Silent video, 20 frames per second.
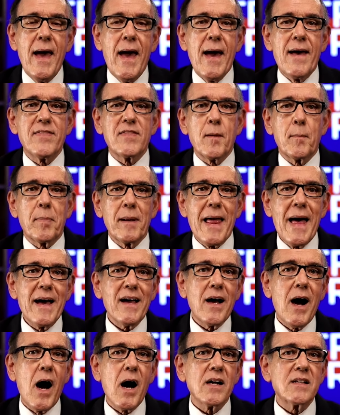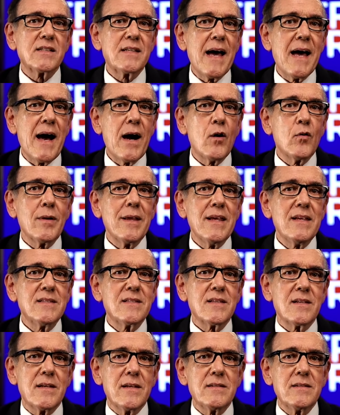and the Black Hawk Down
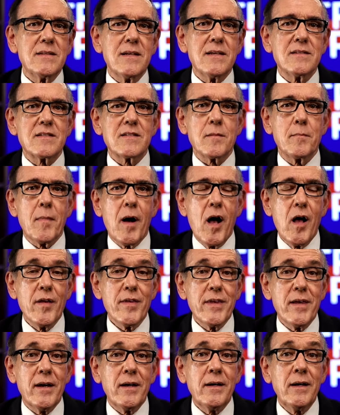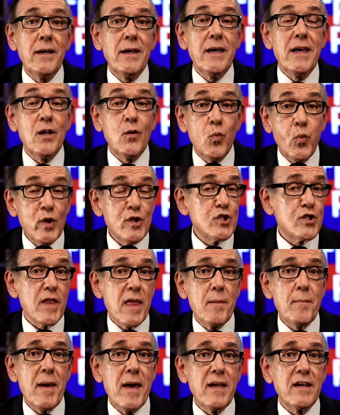incident in Somalia, in which
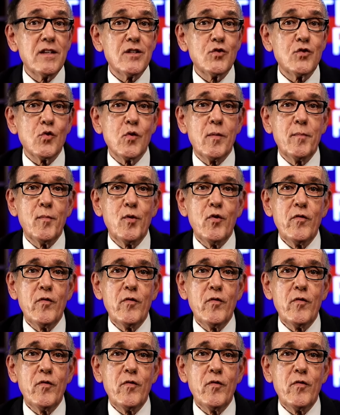they made two.